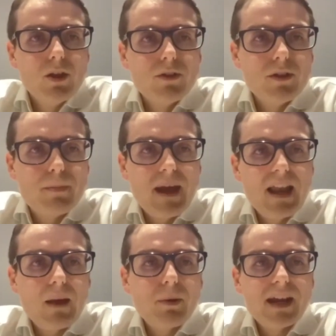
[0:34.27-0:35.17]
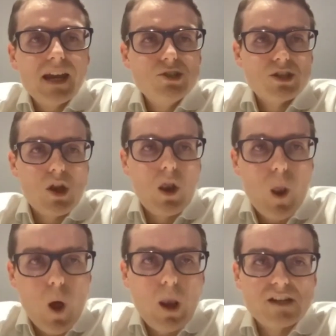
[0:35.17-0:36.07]
the bail application is a
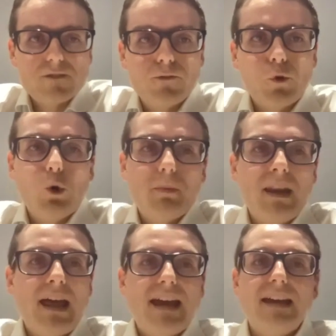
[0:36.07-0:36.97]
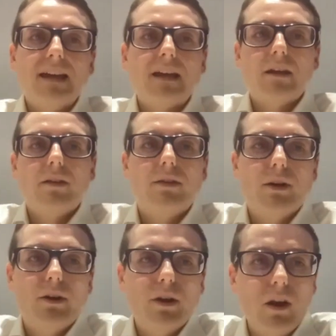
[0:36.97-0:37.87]
lot less formulaic
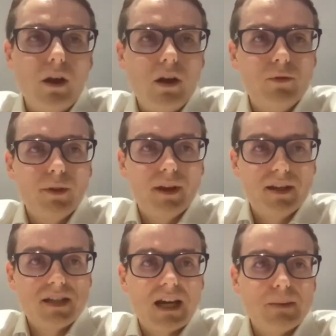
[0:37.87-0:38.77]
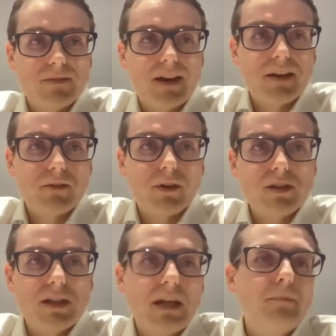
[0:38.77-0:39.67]
than a lot of other types of
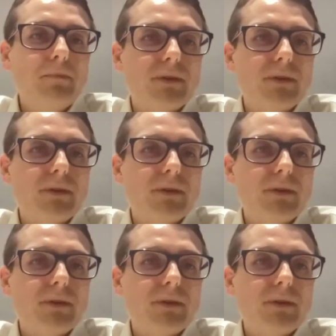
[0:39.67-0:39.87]
advocacy.